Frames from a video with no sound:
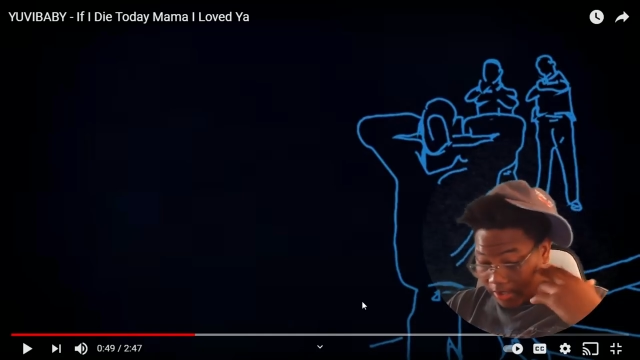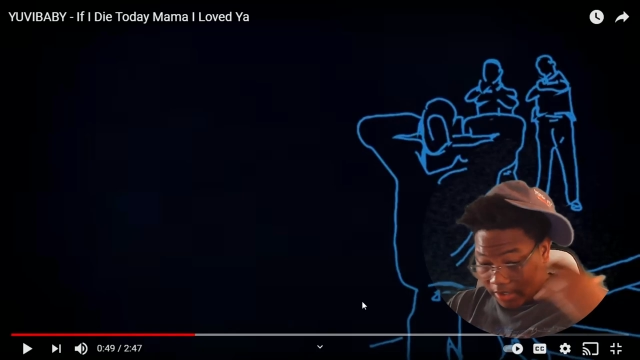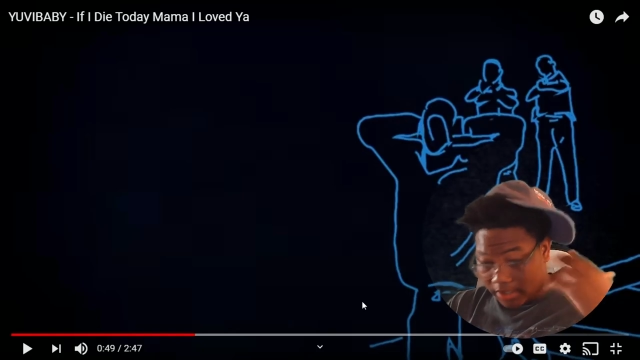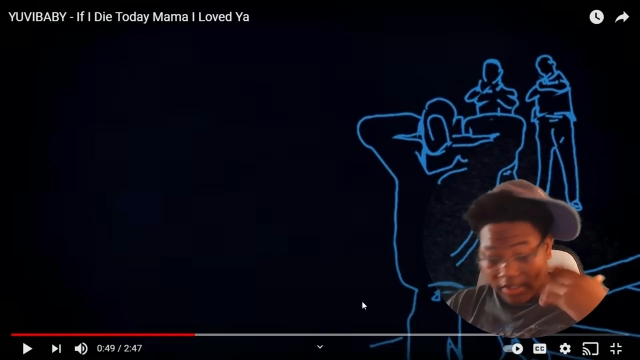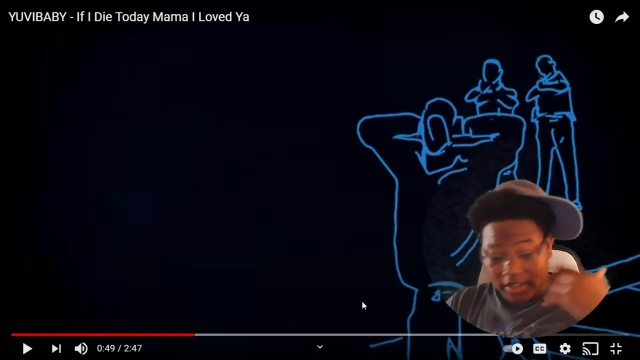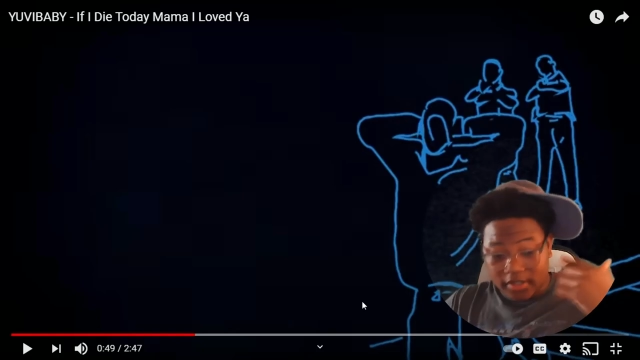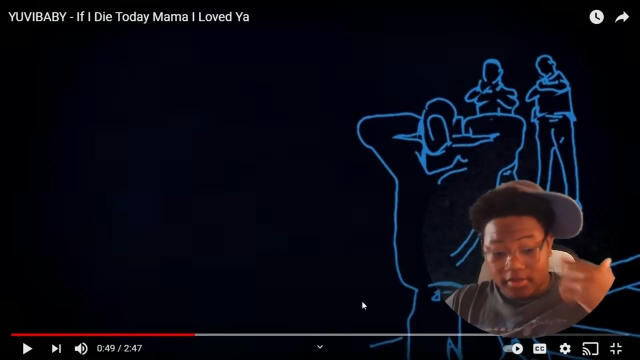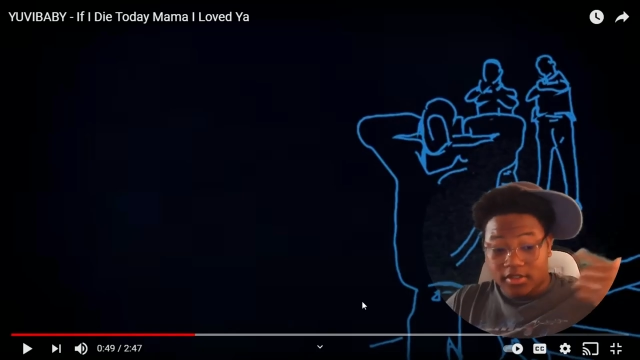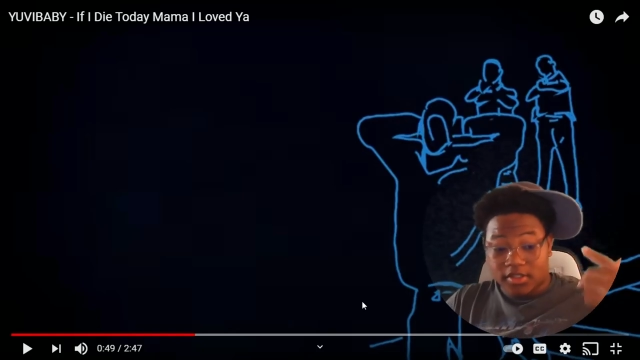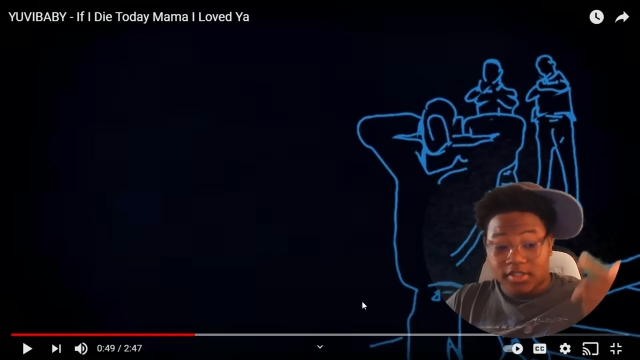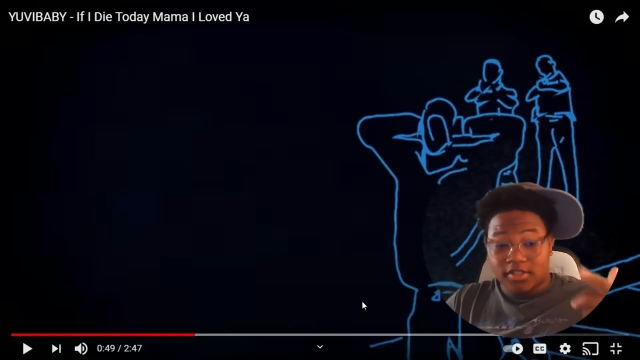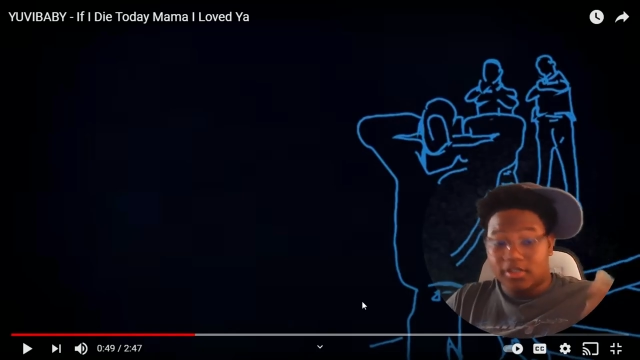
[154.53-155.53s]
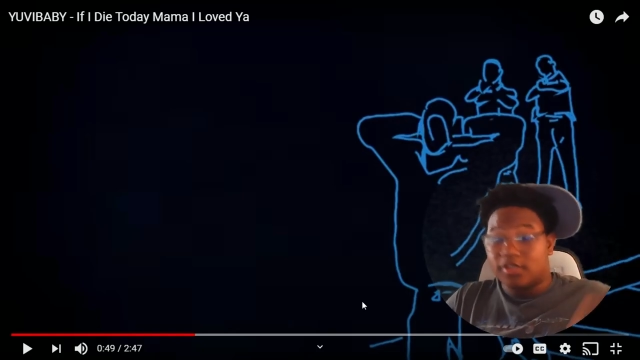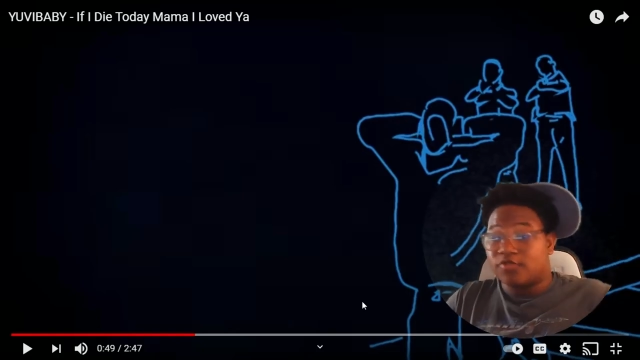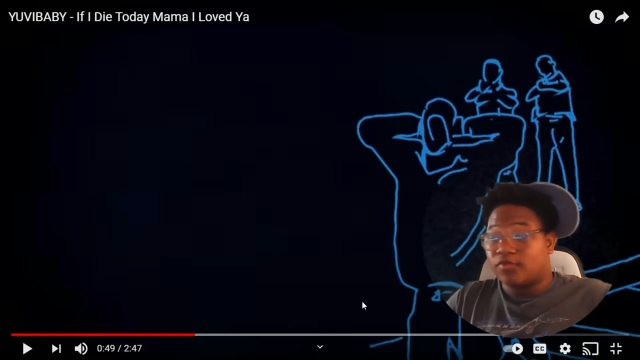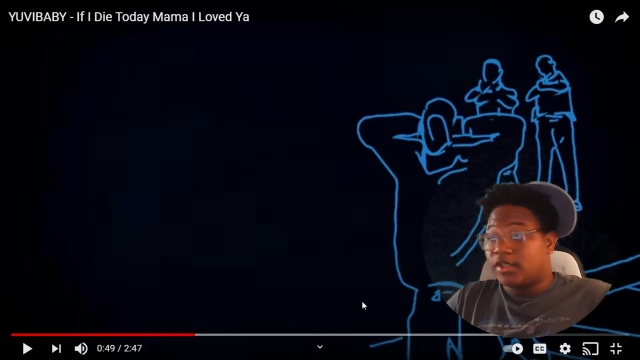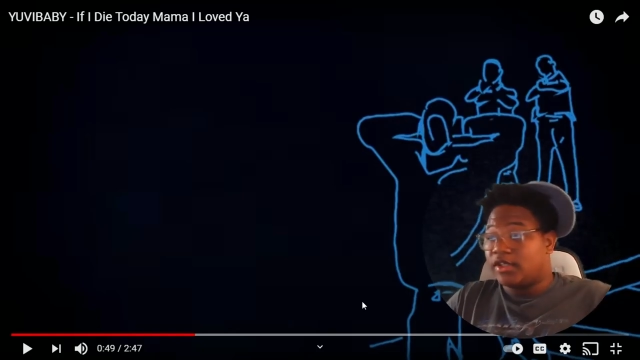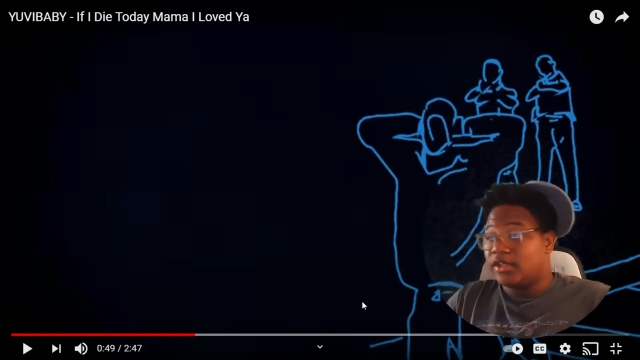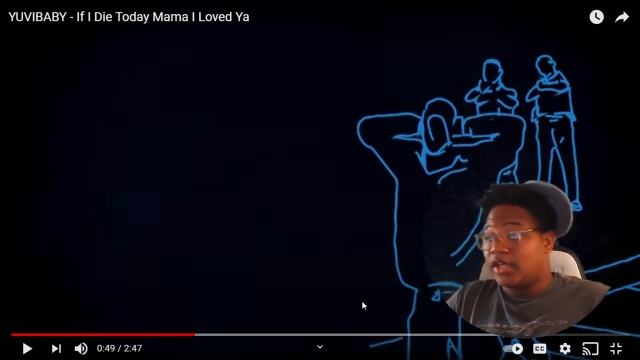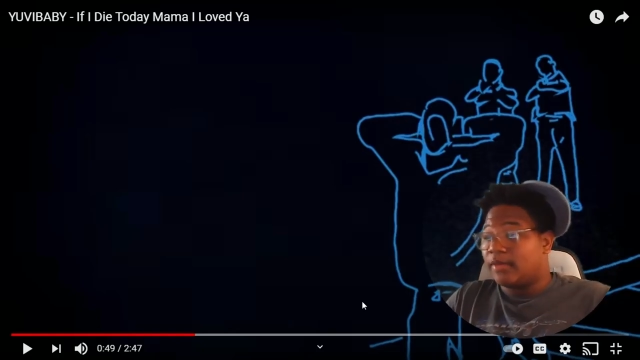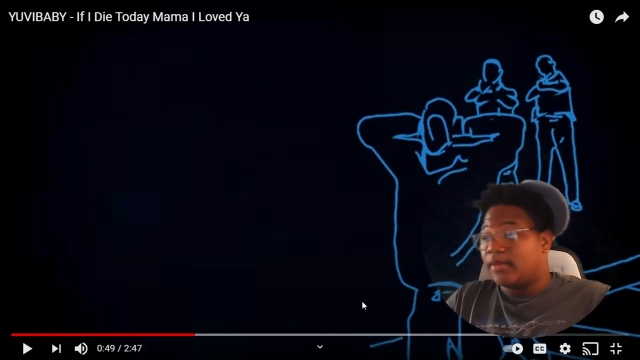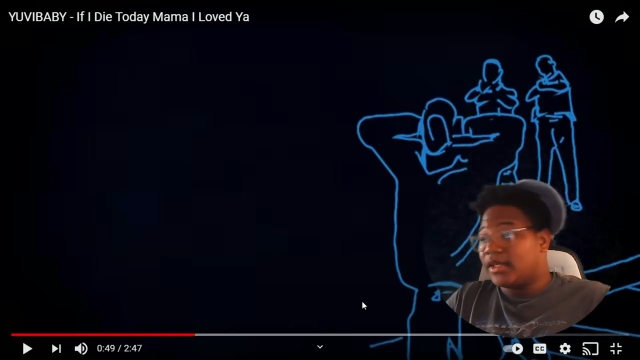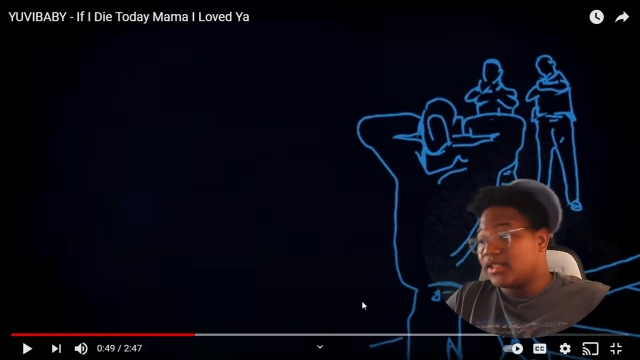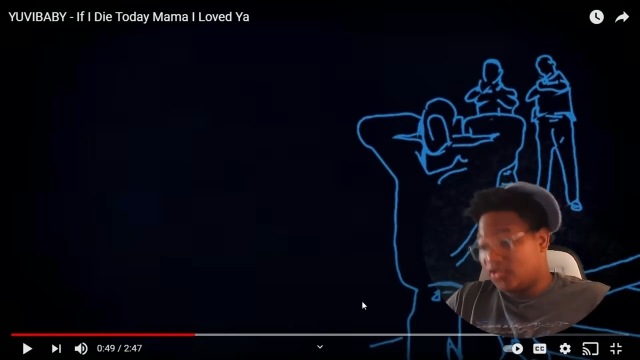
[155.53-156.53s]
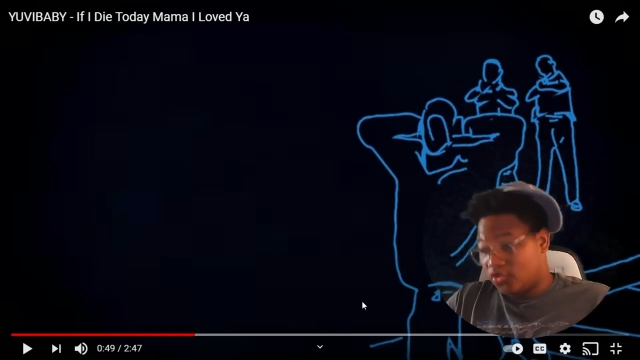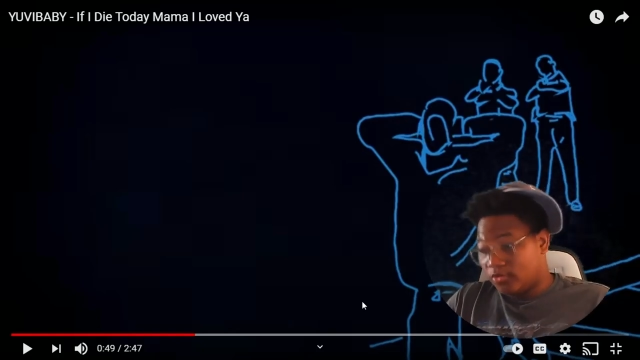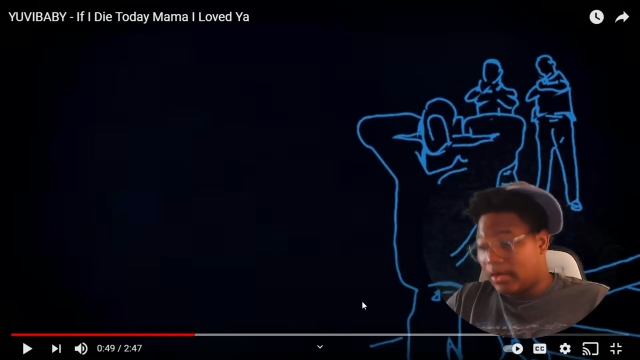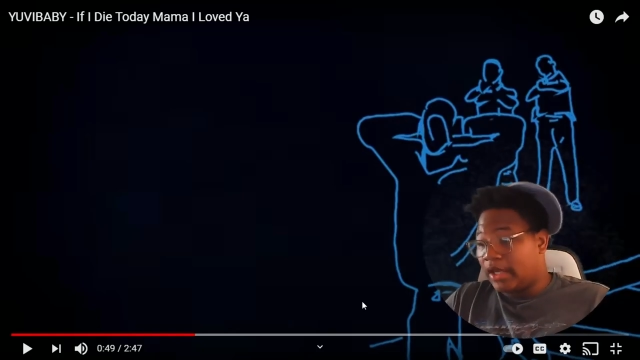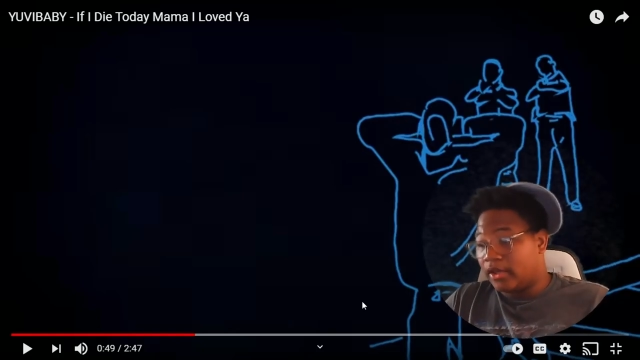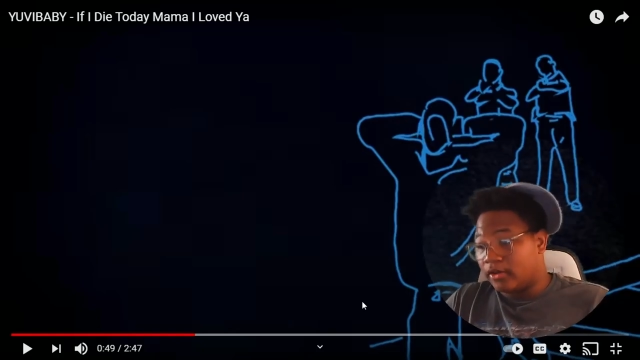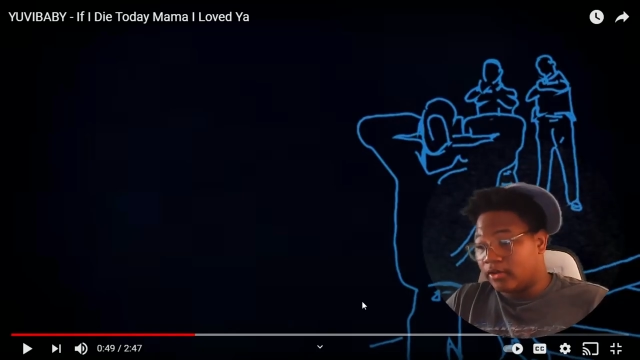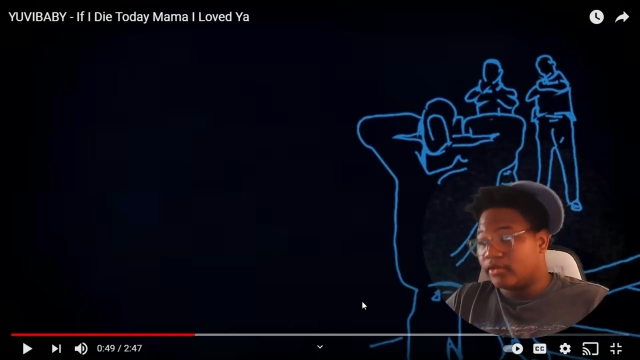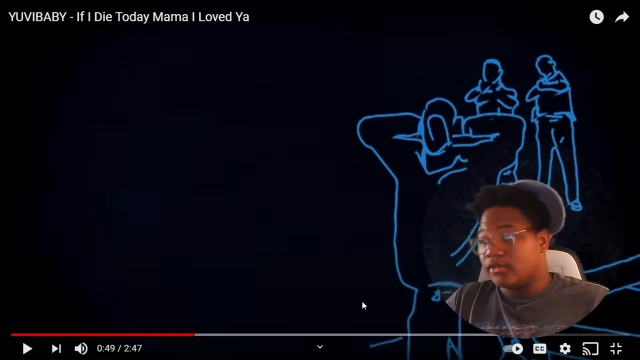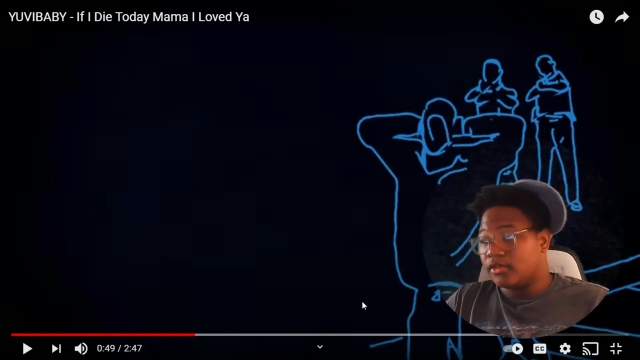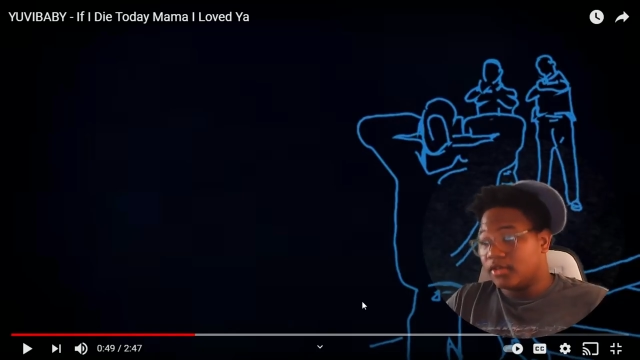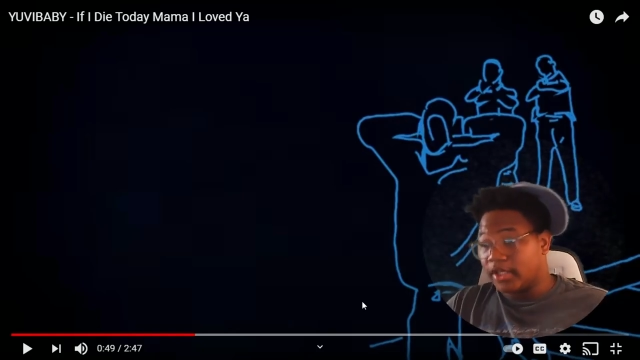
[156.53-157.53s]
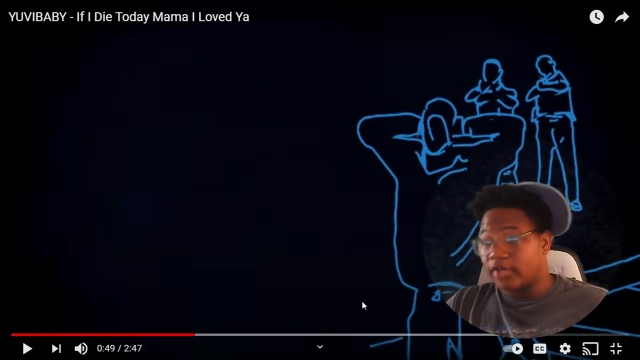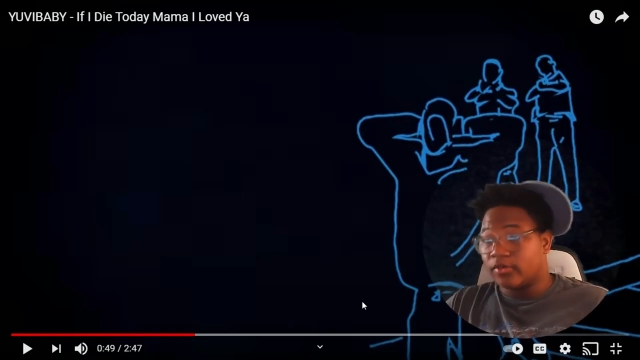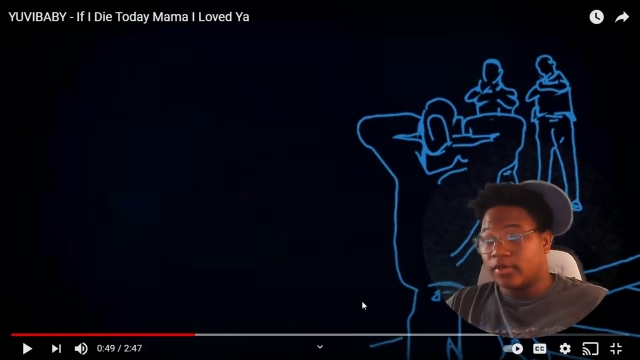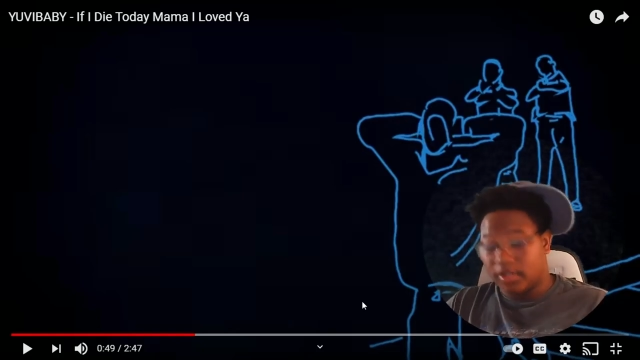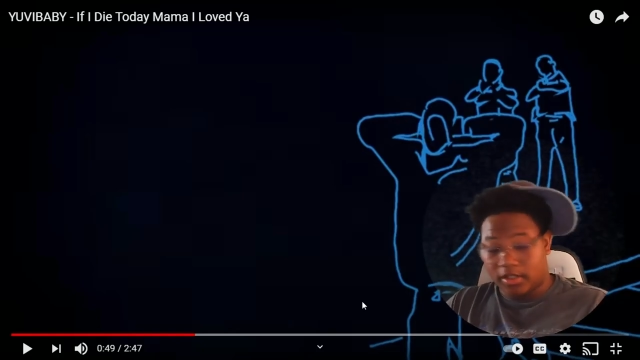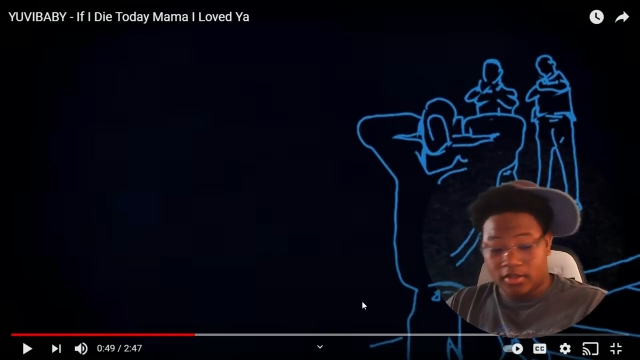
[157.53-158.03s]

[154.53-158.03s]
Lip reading: It's really a blessing to my ears, literally.